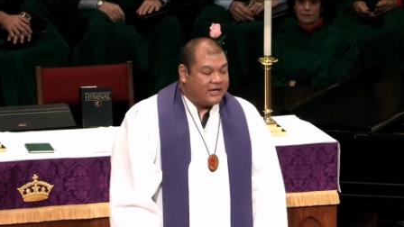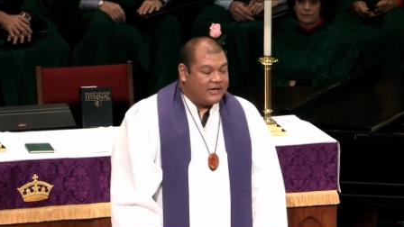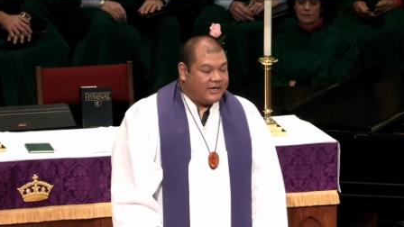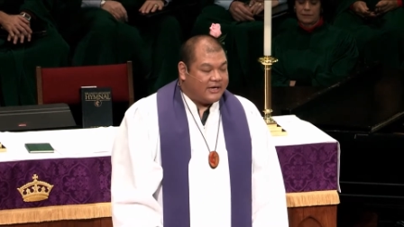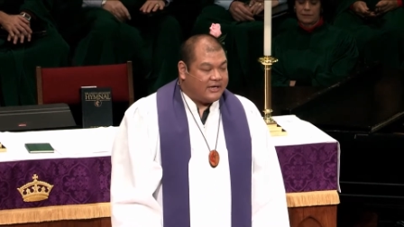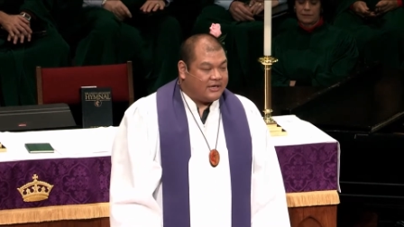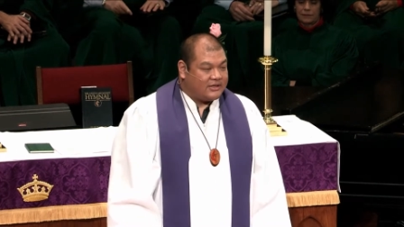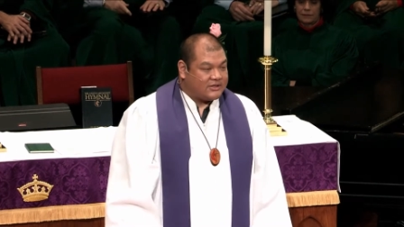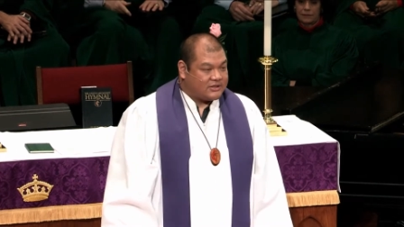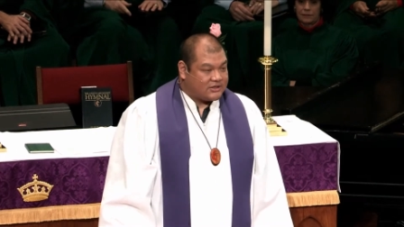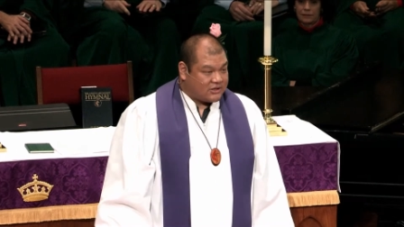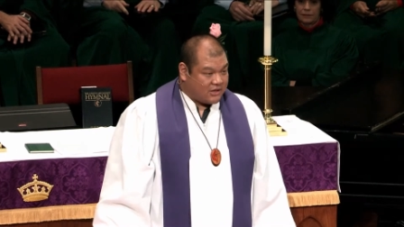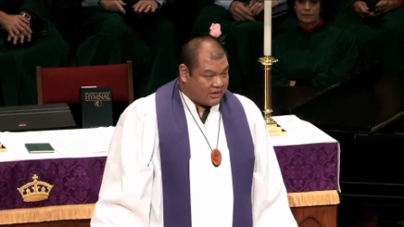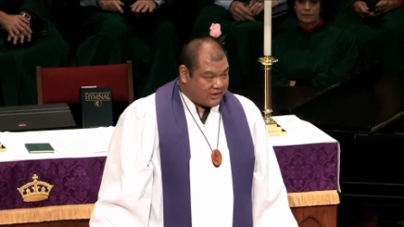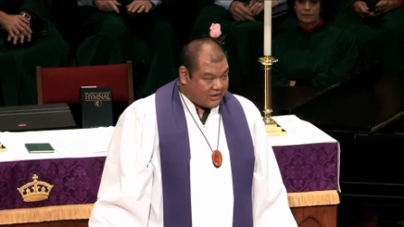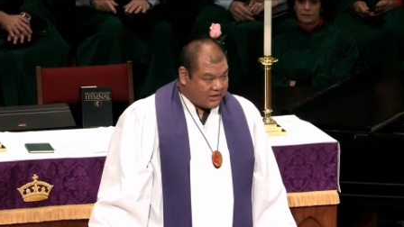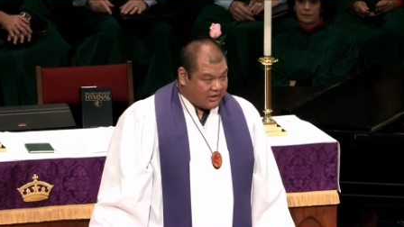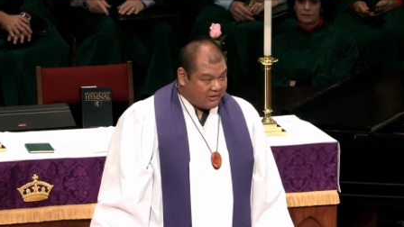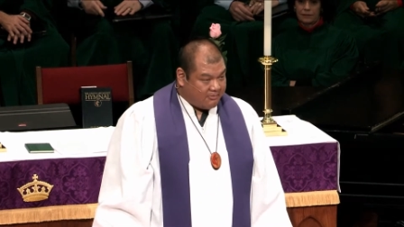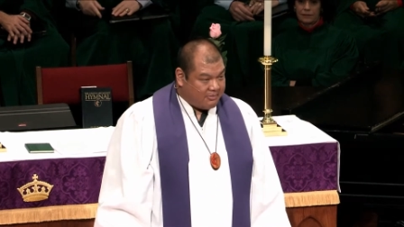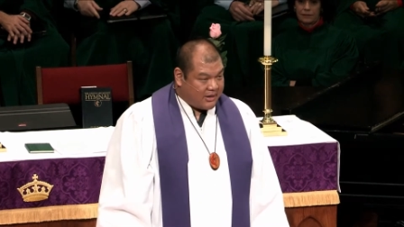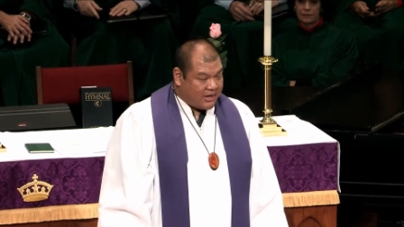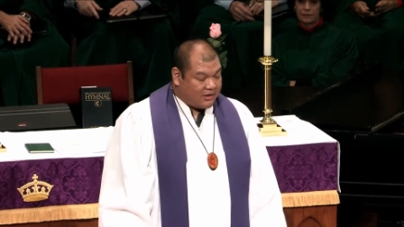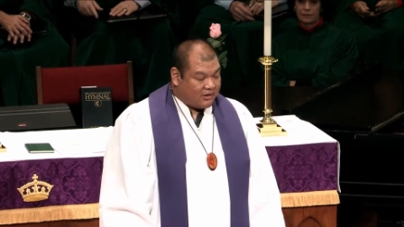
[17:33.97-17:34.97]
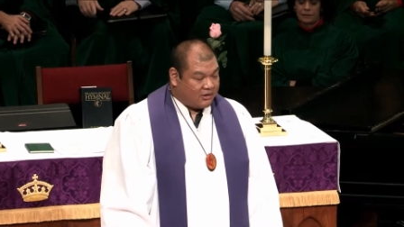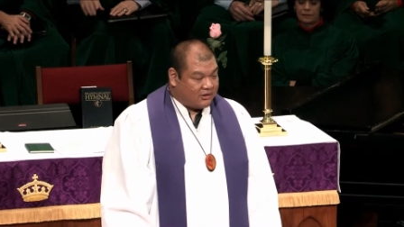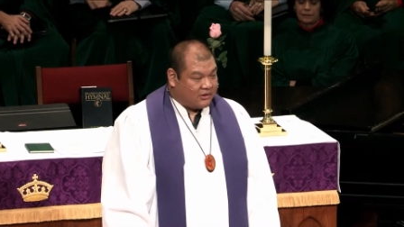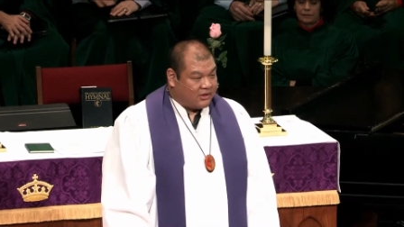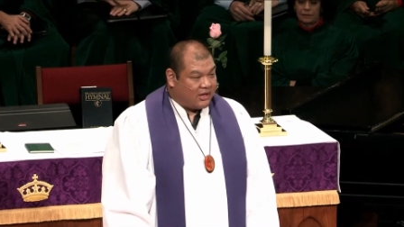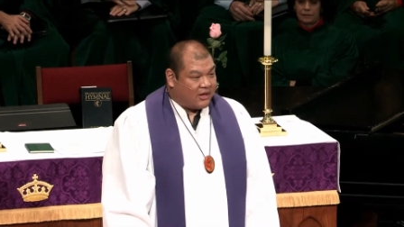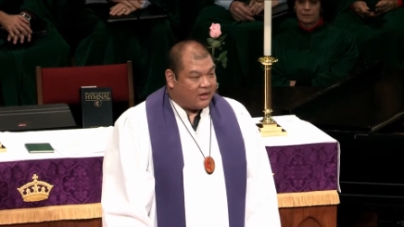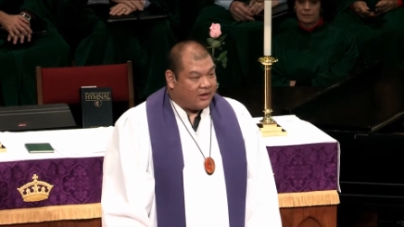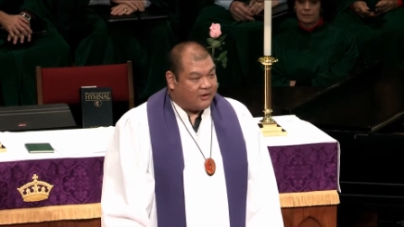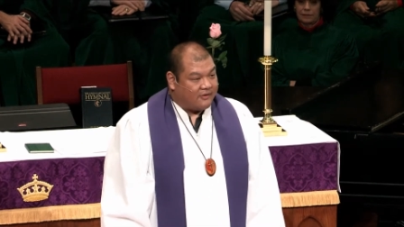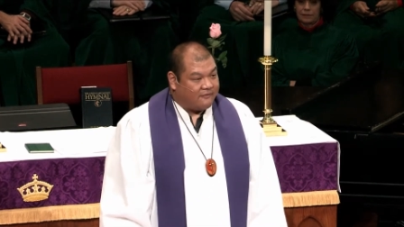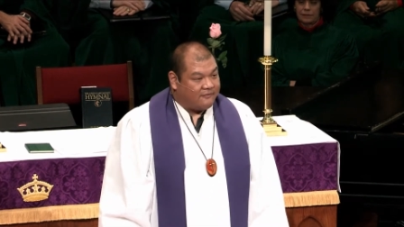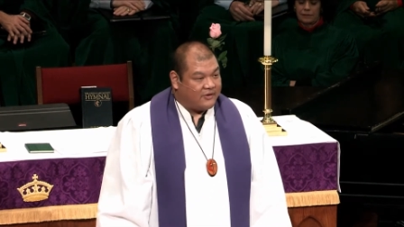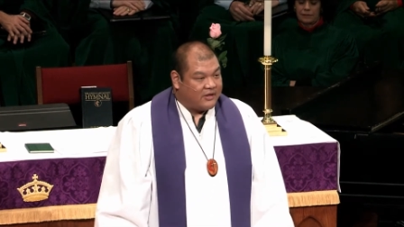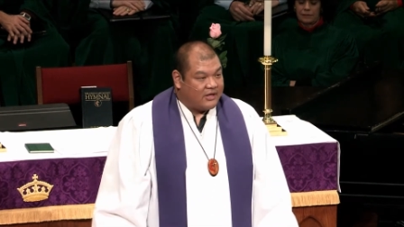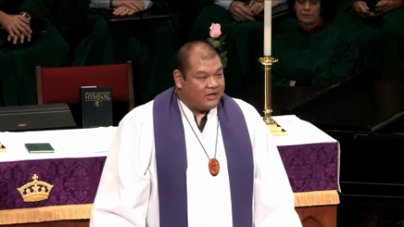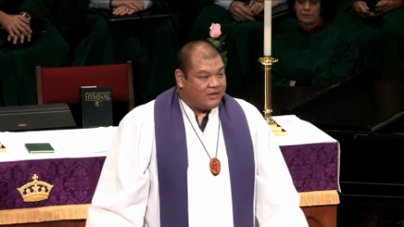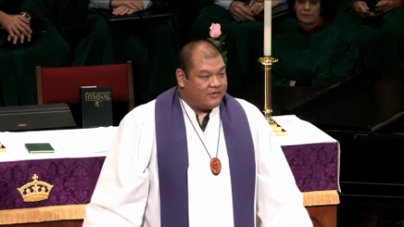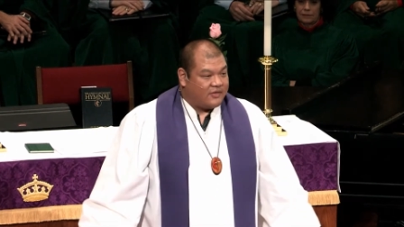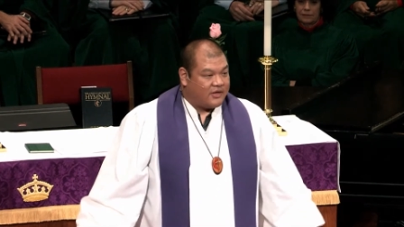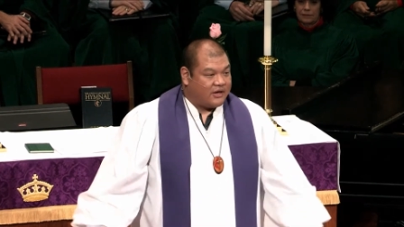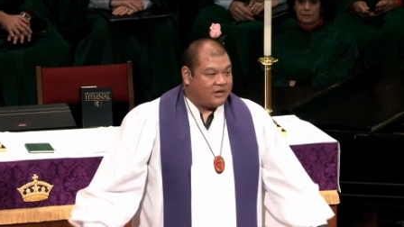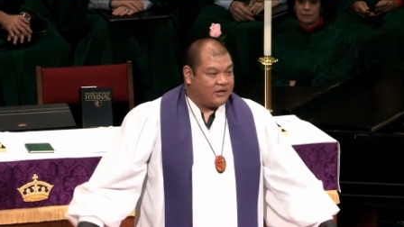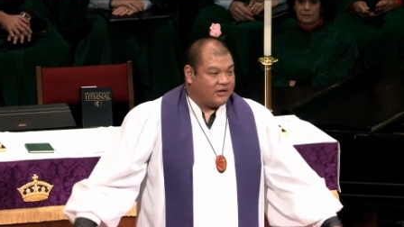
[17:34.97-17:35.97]
He is talking about a love
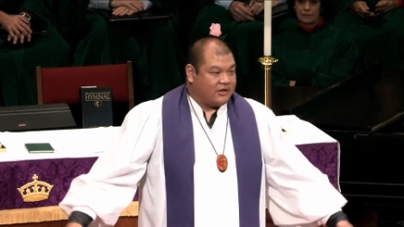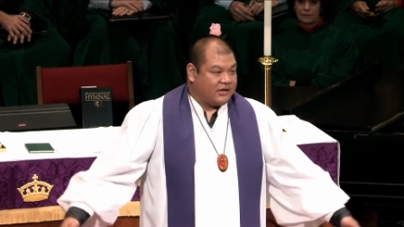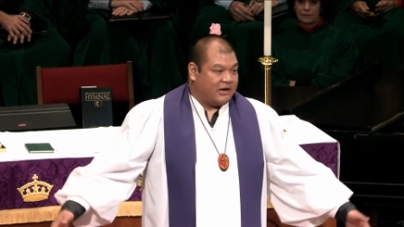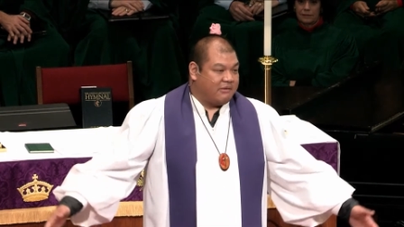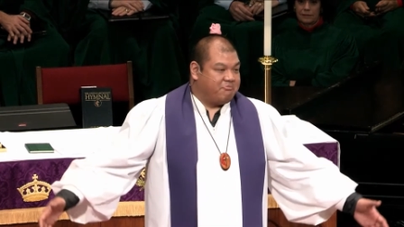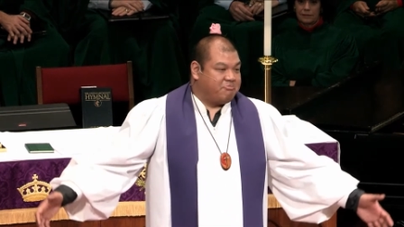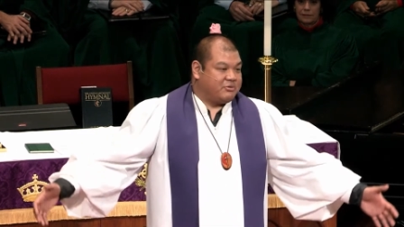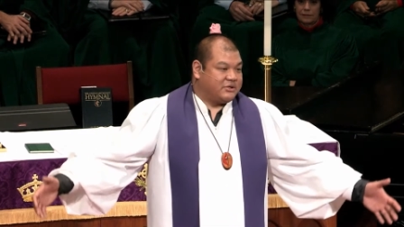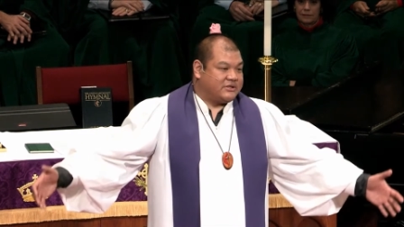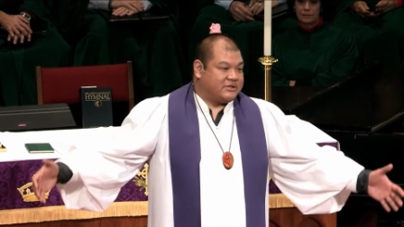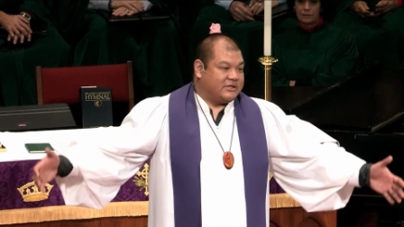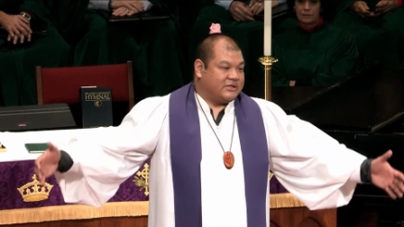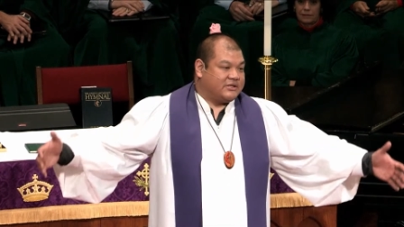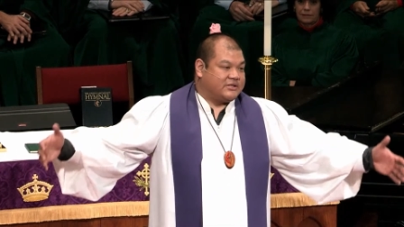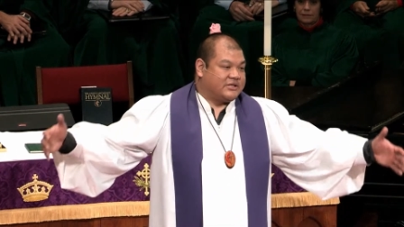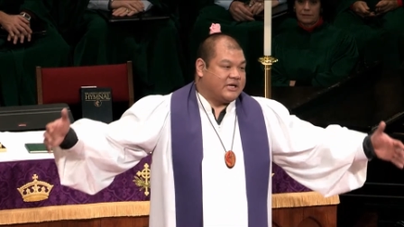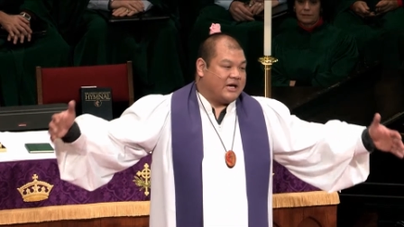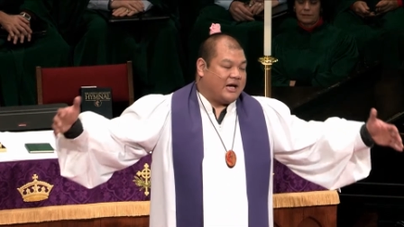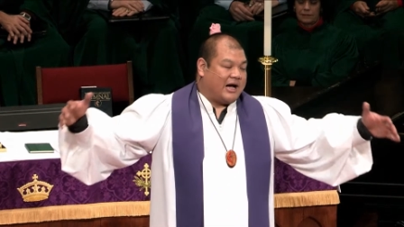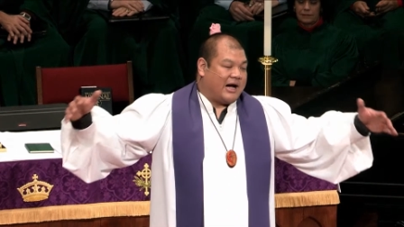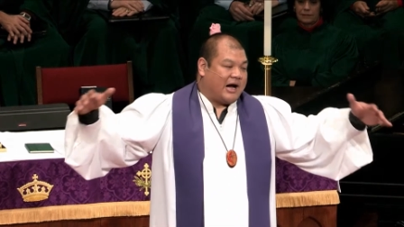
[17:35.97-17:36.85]
that encompasses